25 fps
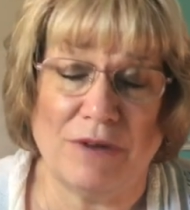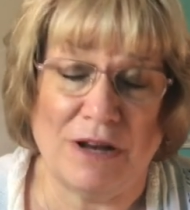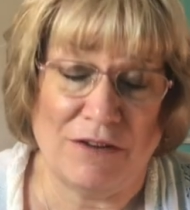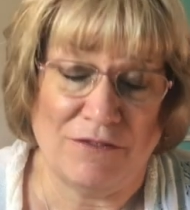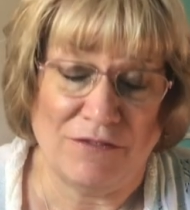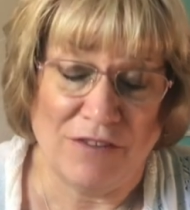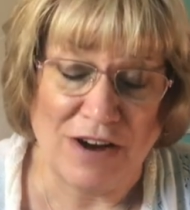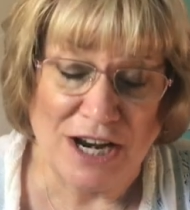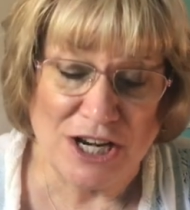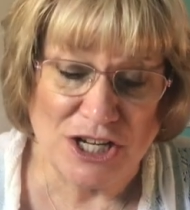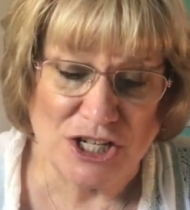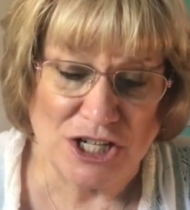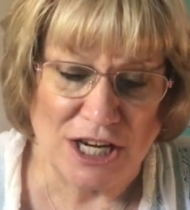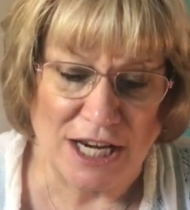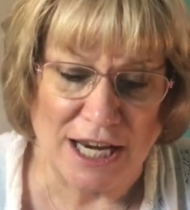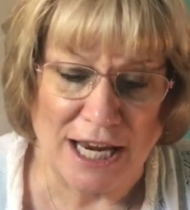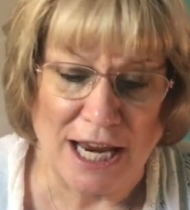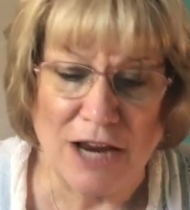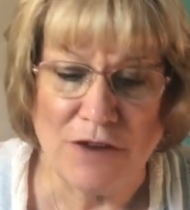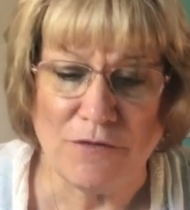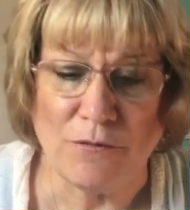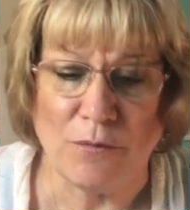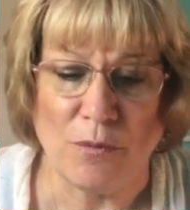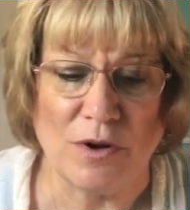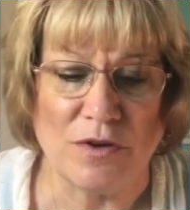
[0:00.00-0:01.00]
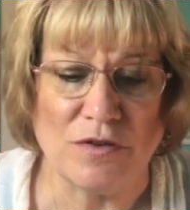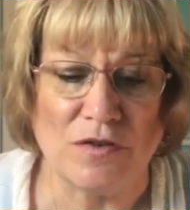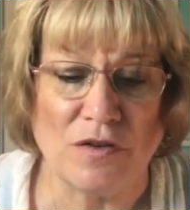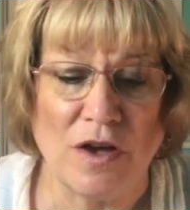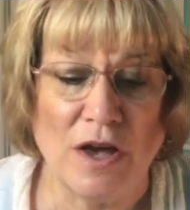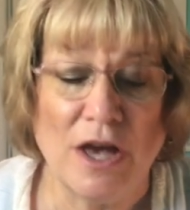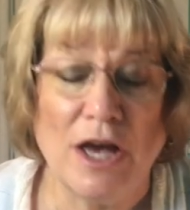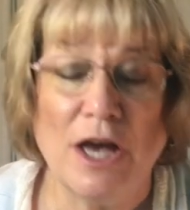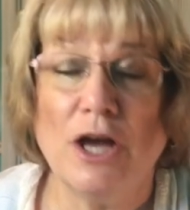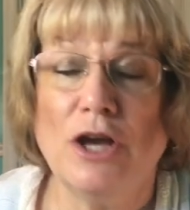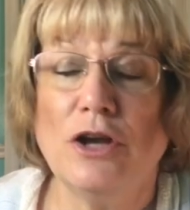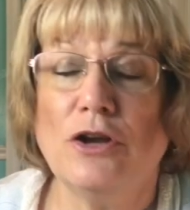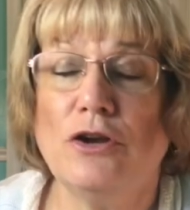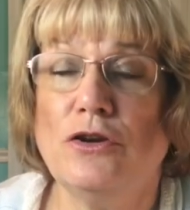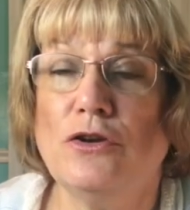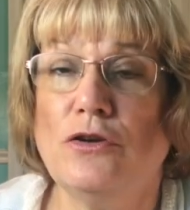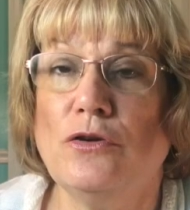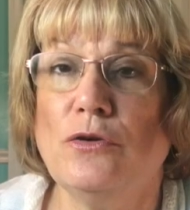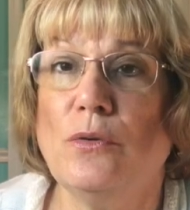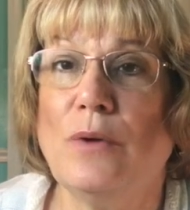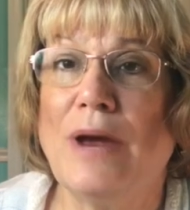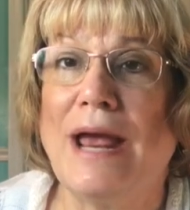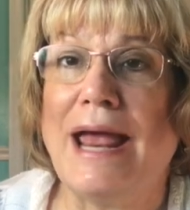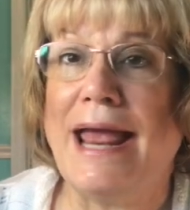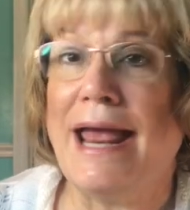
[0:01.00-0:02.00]
advice she gave was
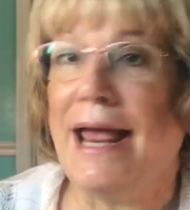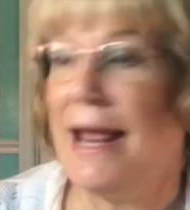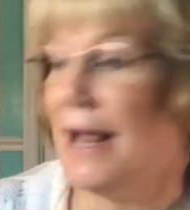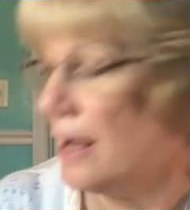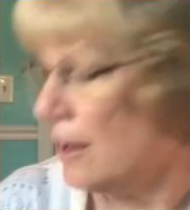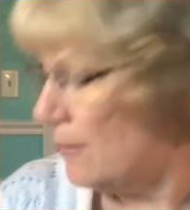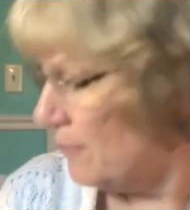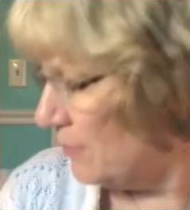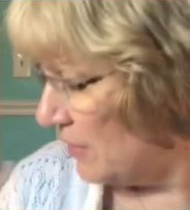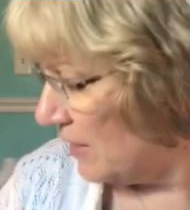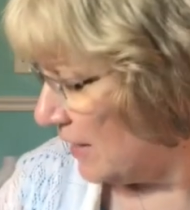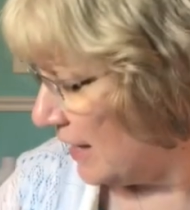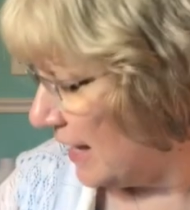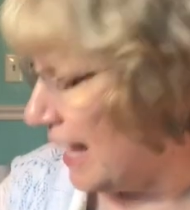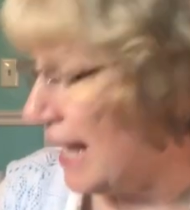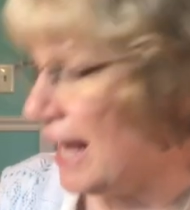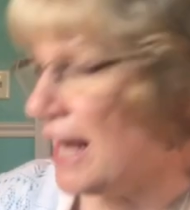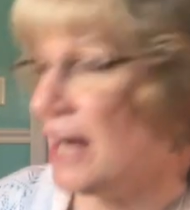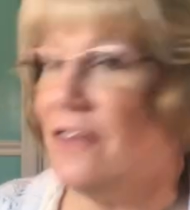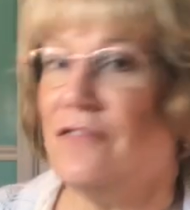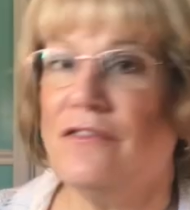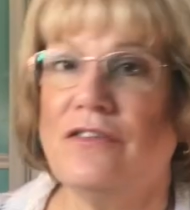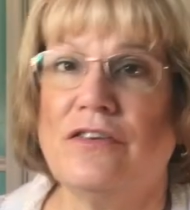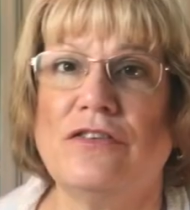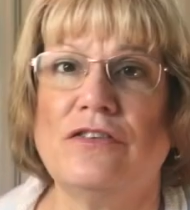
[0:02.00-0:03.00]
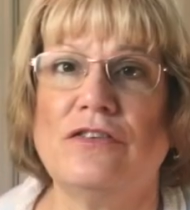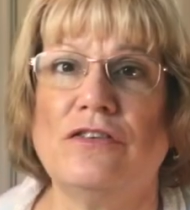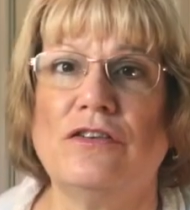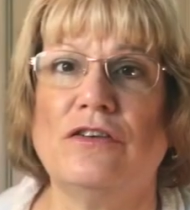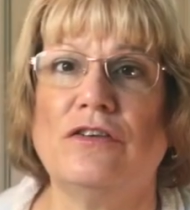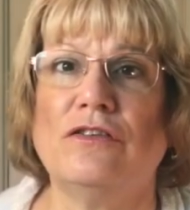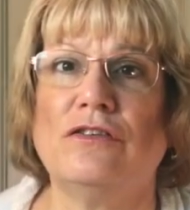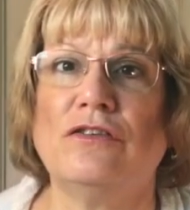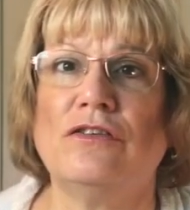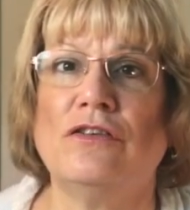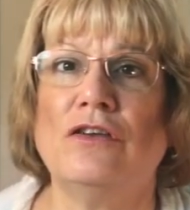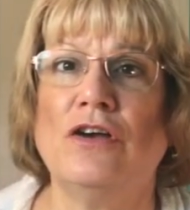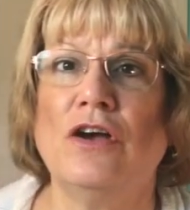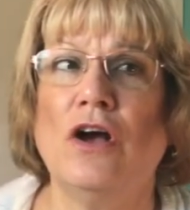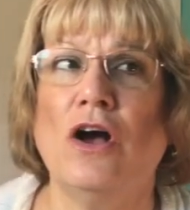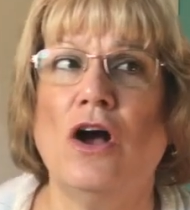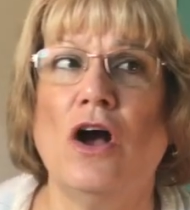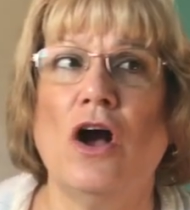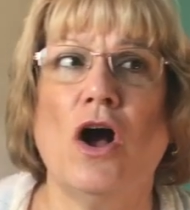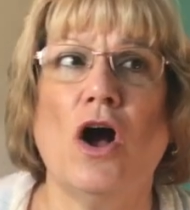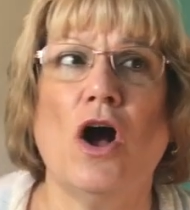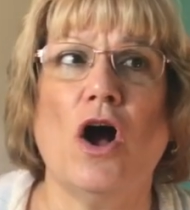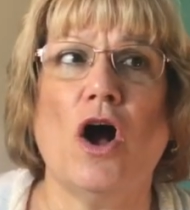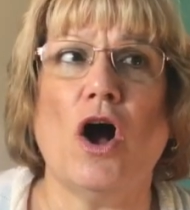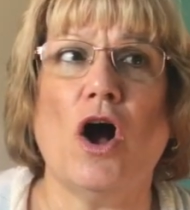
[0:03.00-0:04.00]
to hang up the canvases
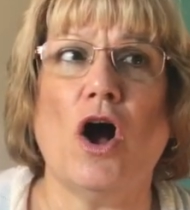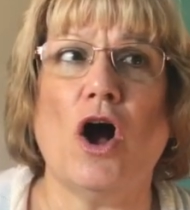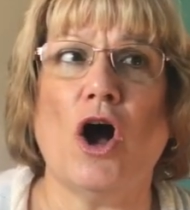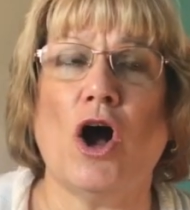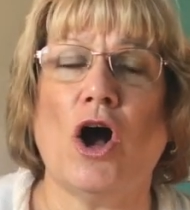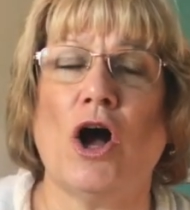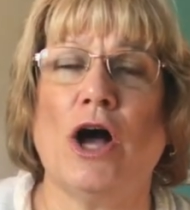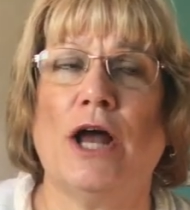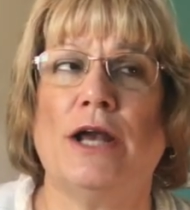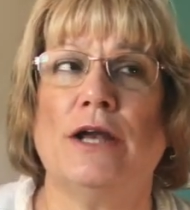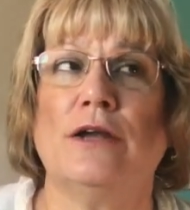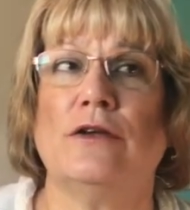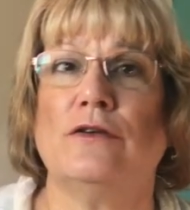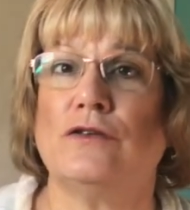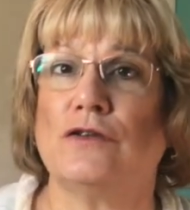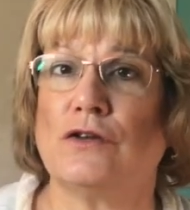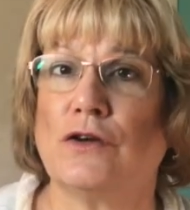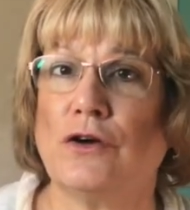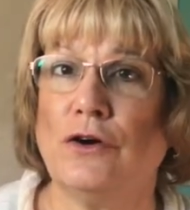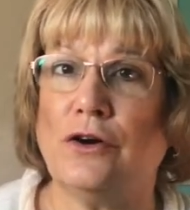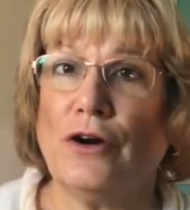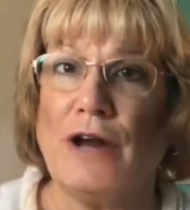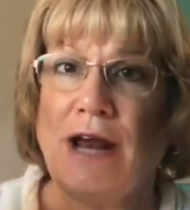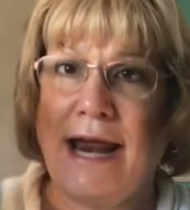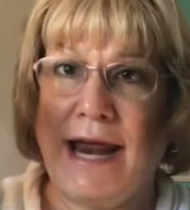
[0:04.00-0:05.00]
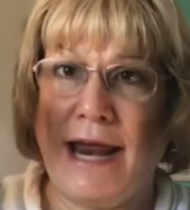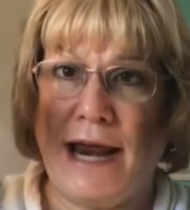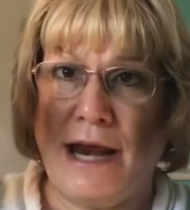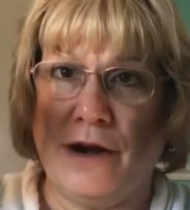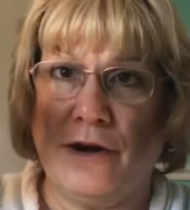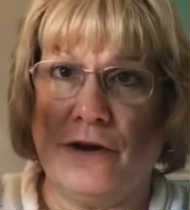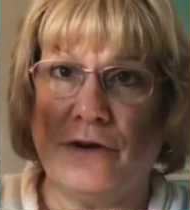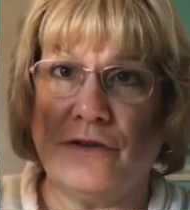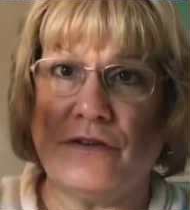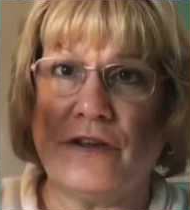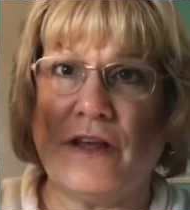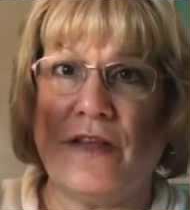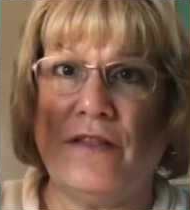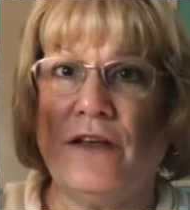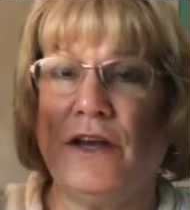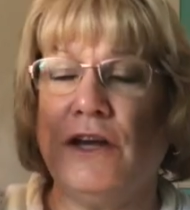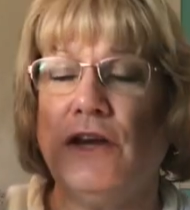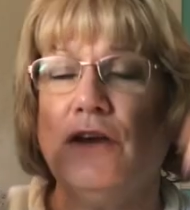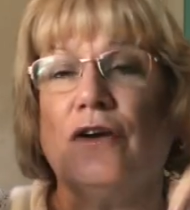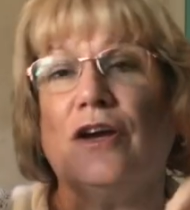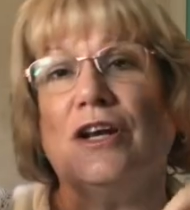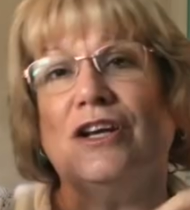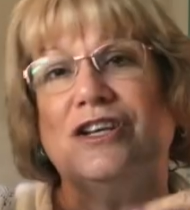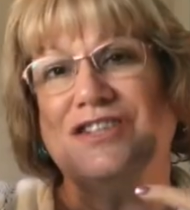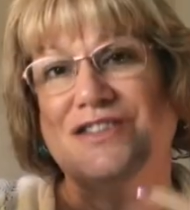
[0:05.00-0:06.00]
on skirt hangers, and then
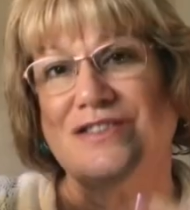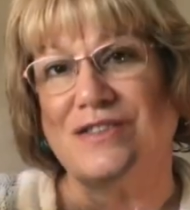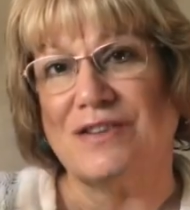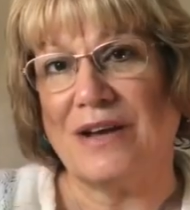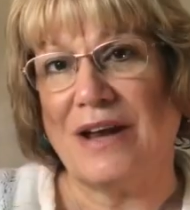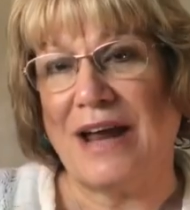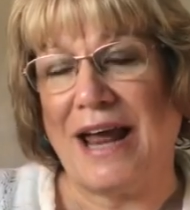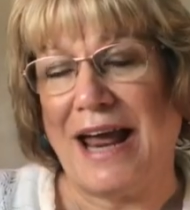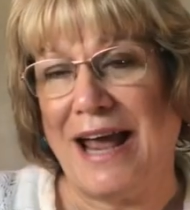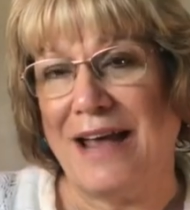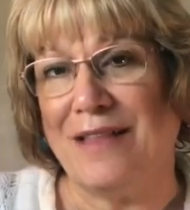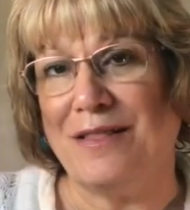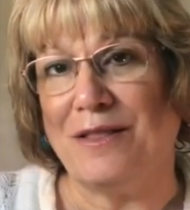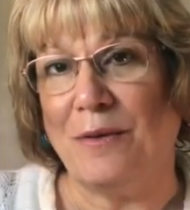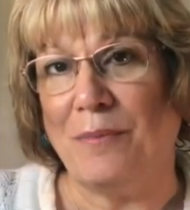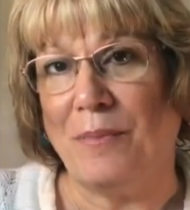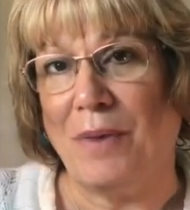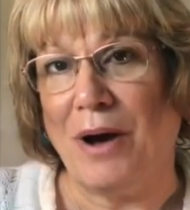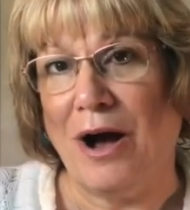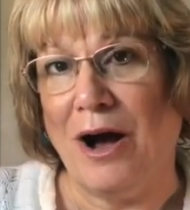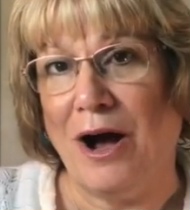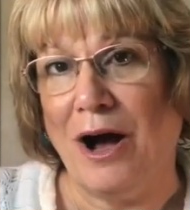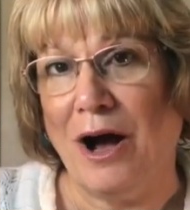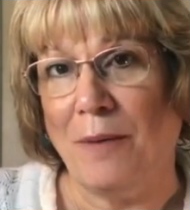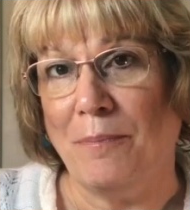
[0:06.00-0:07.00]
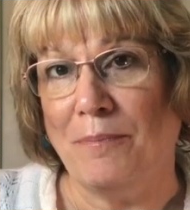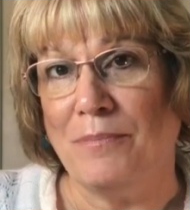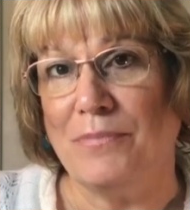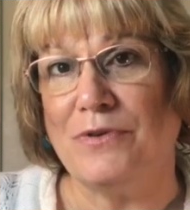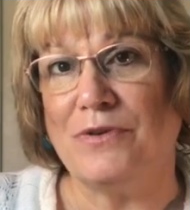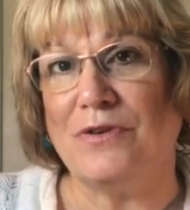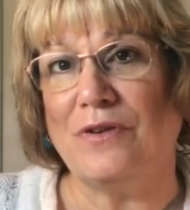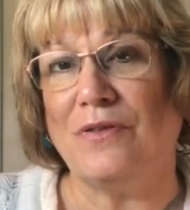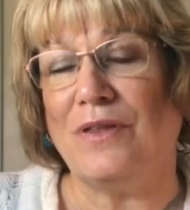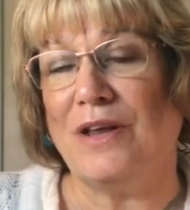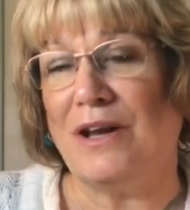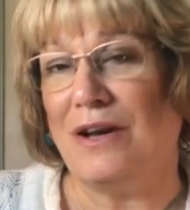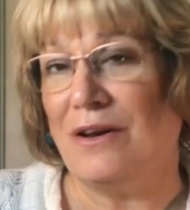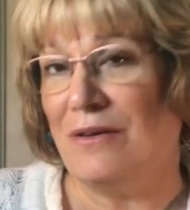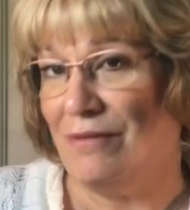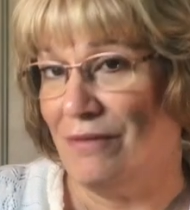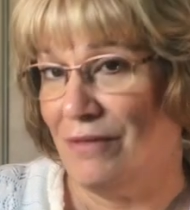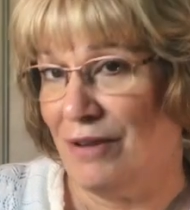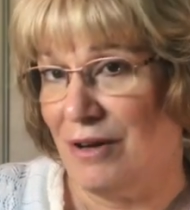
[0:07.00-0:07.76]
you can just hang them up so they